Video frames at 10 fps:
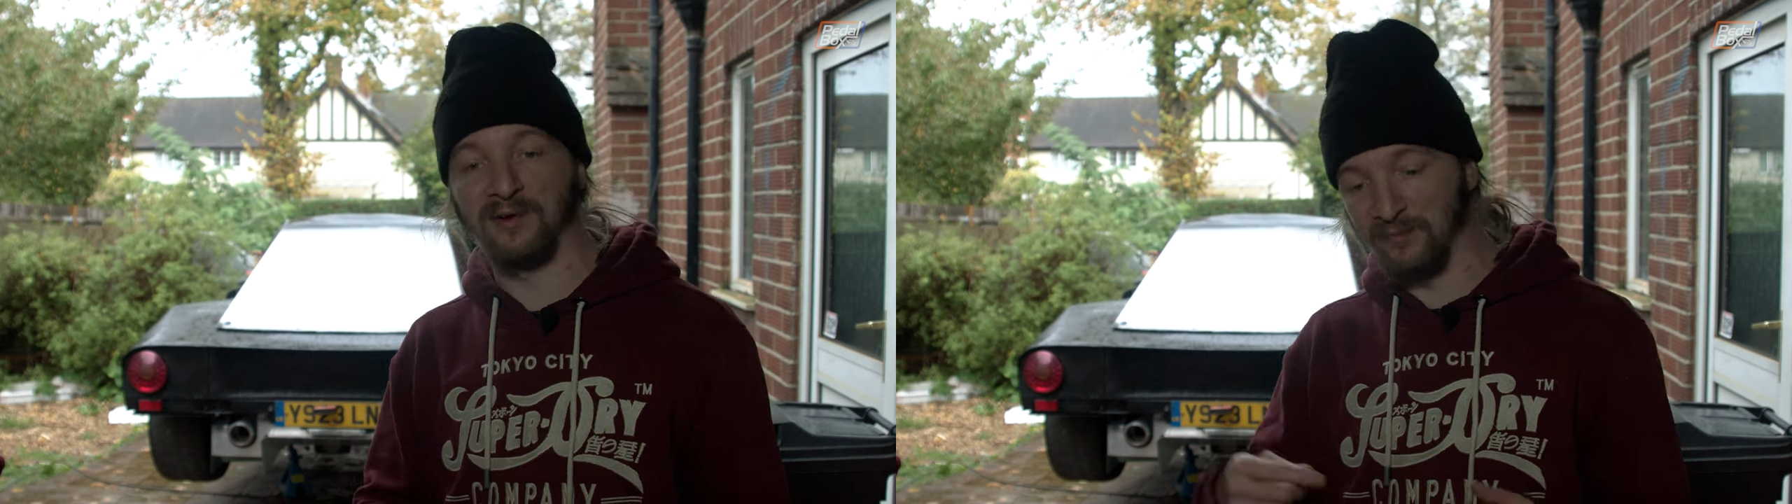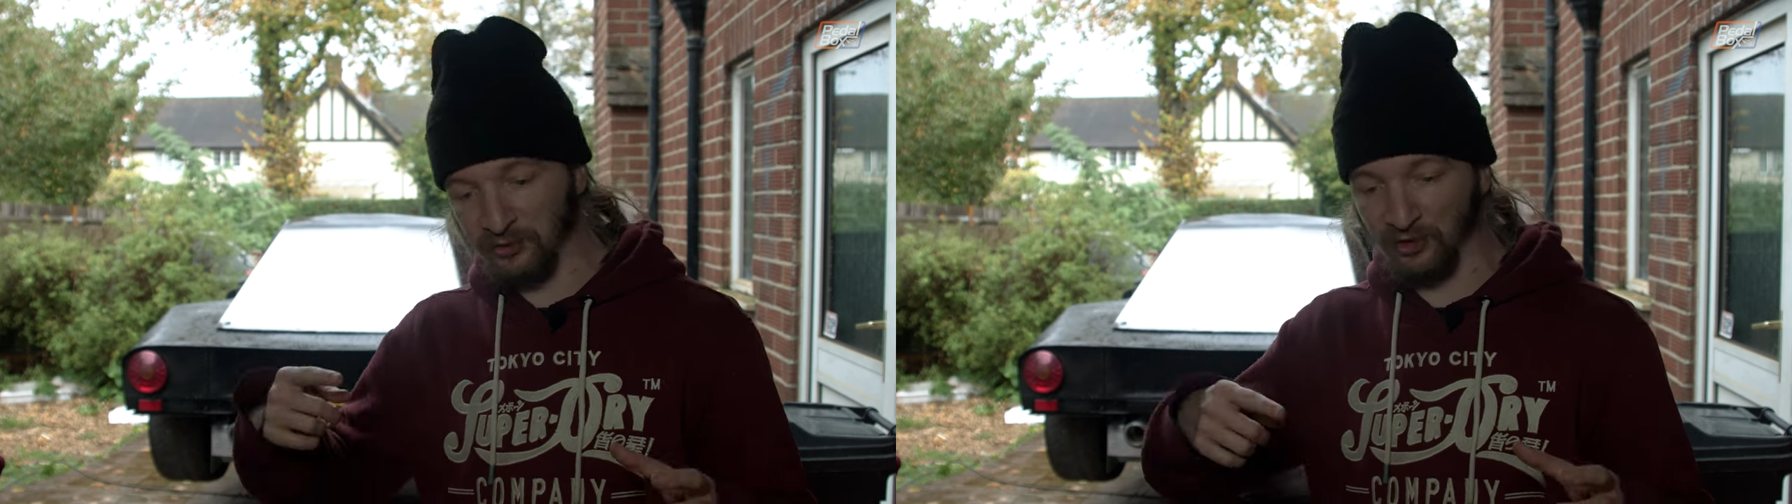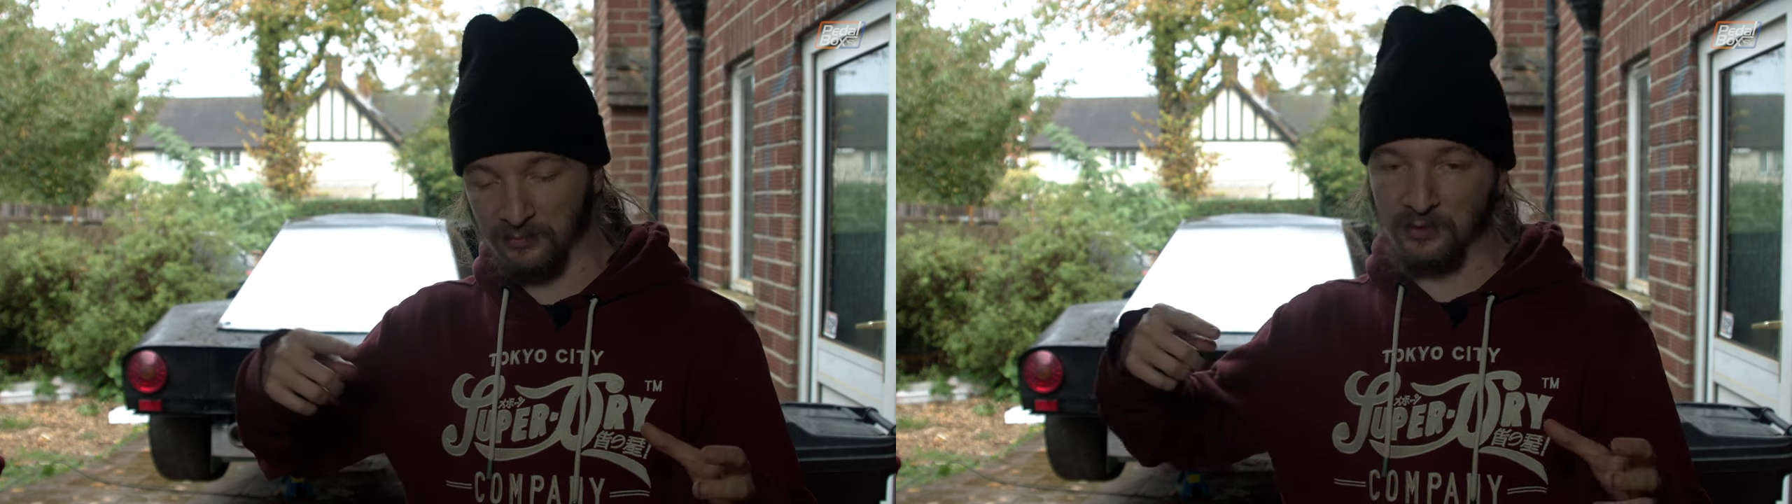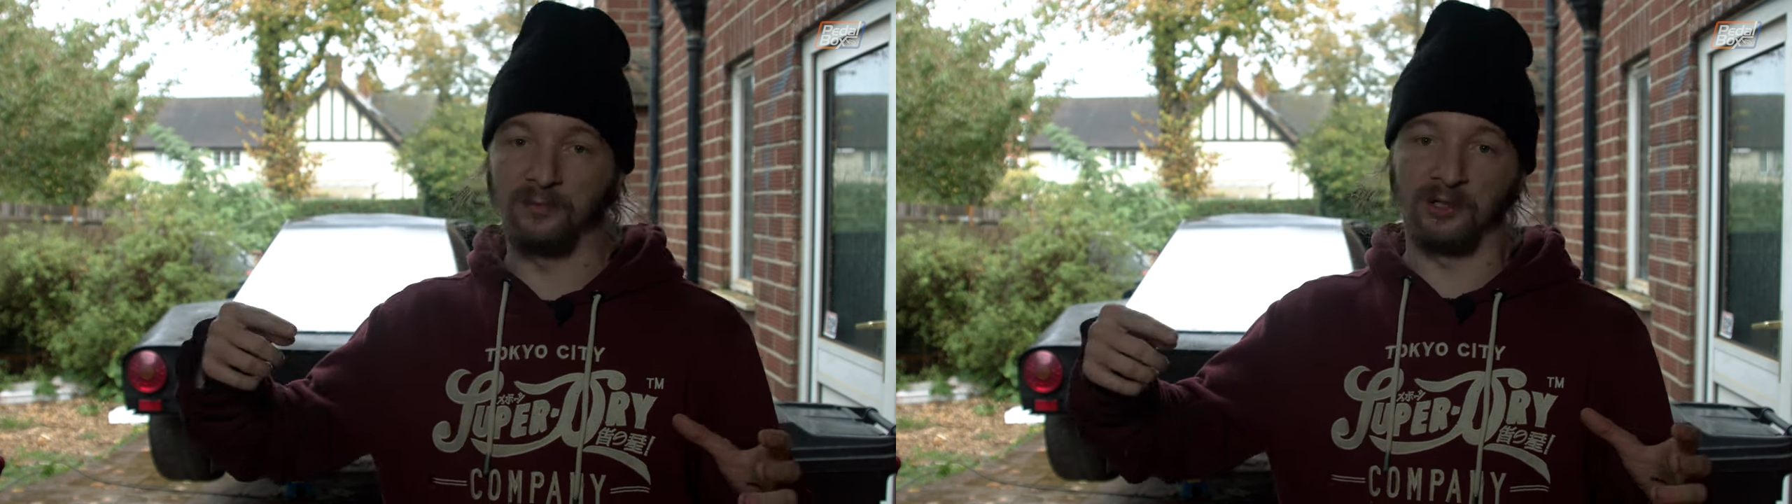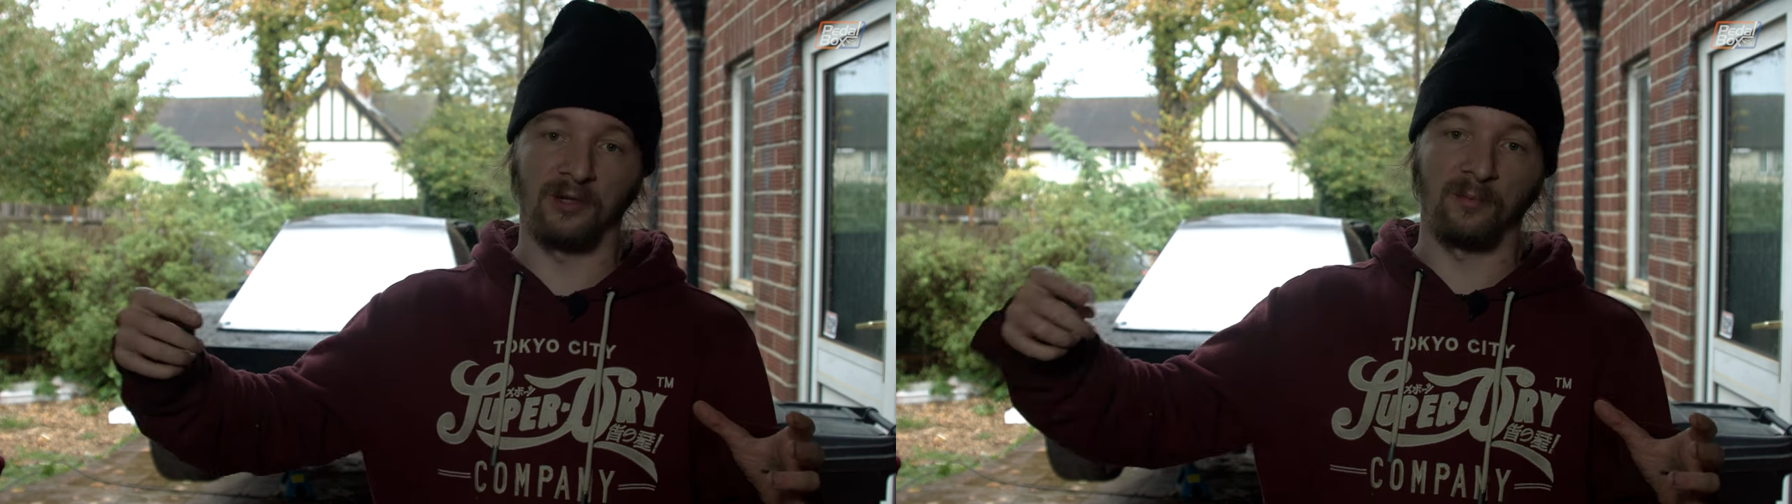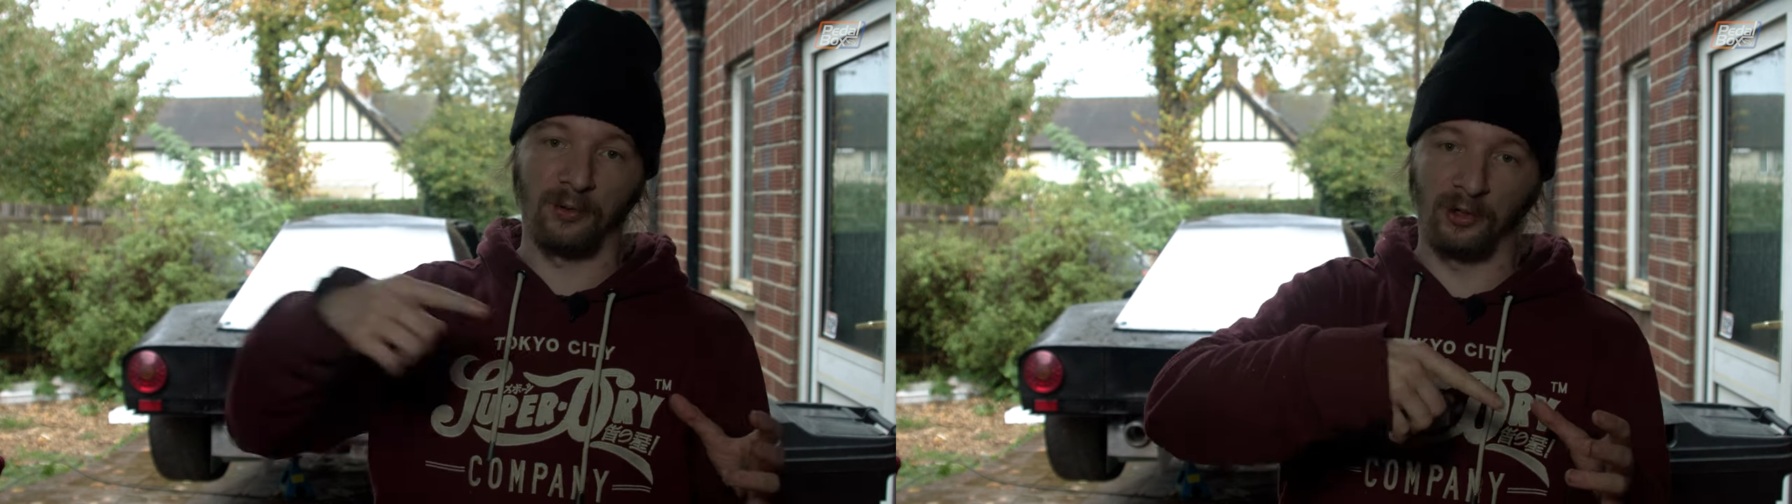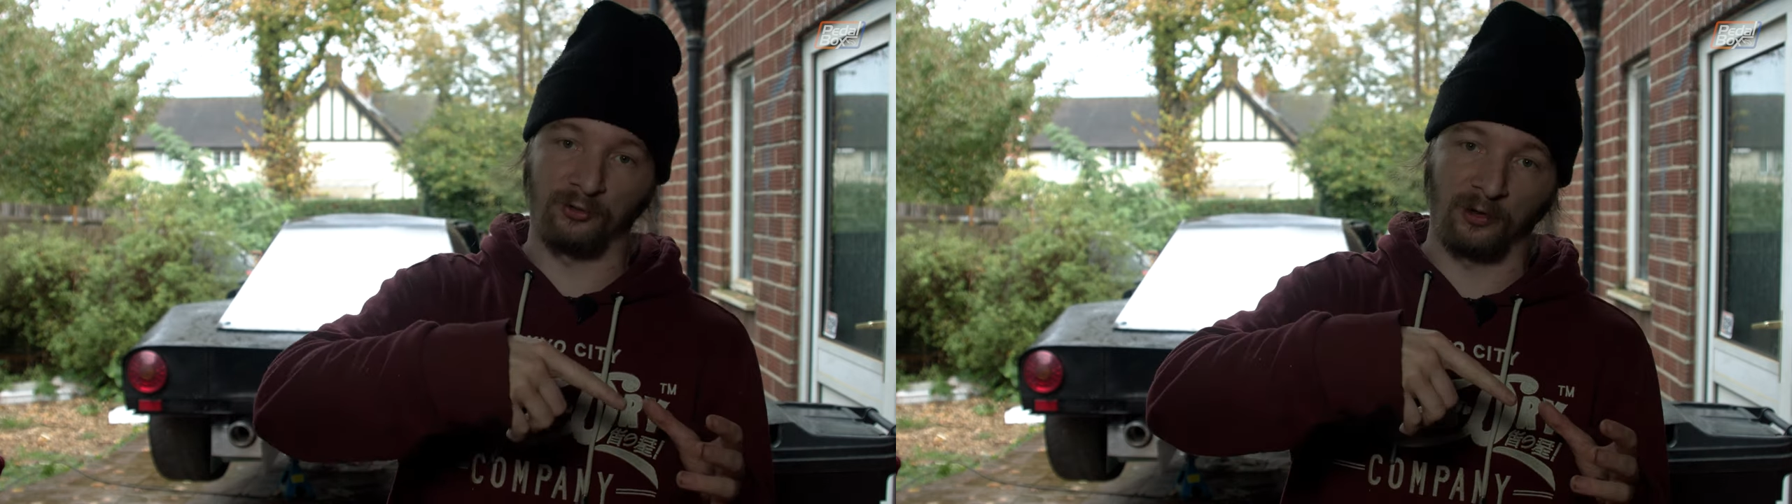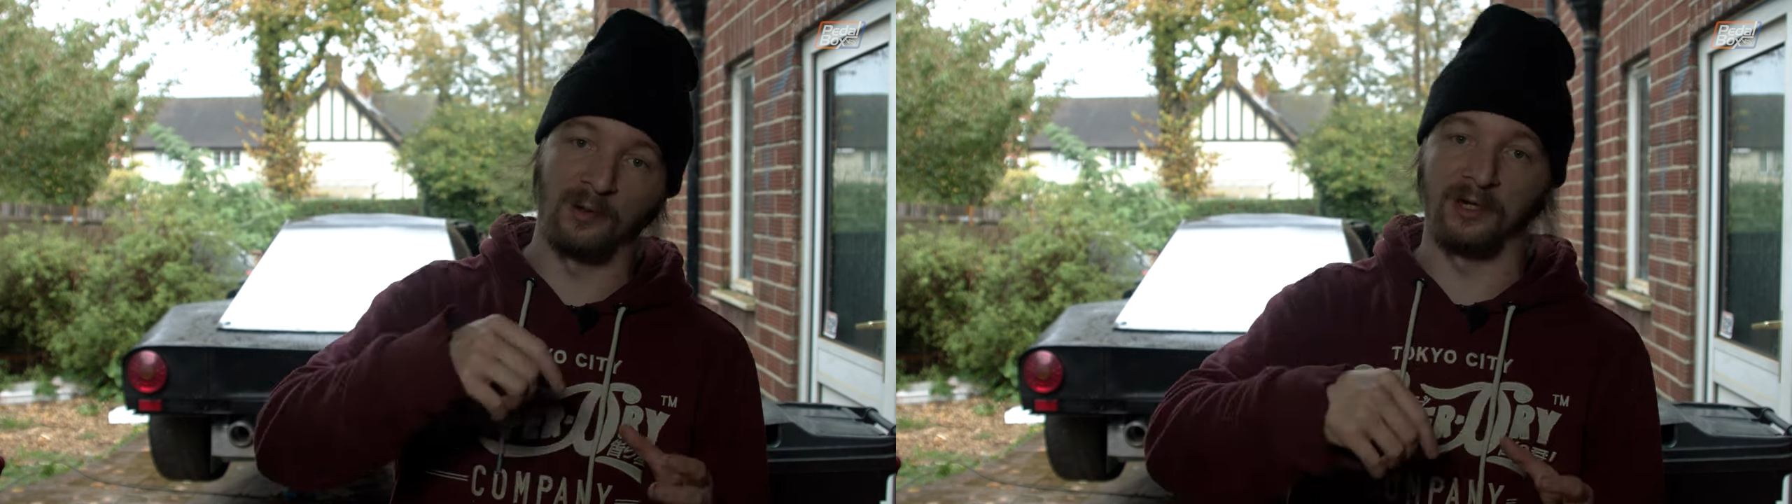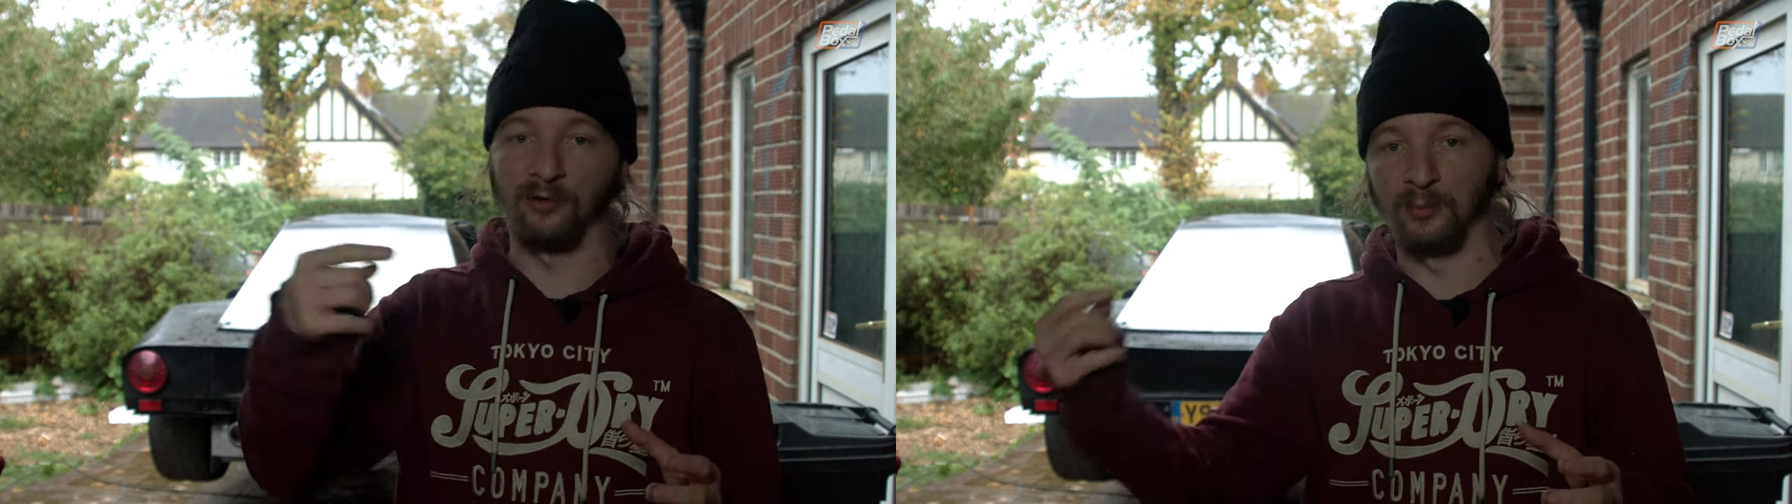Every time you put a screw in,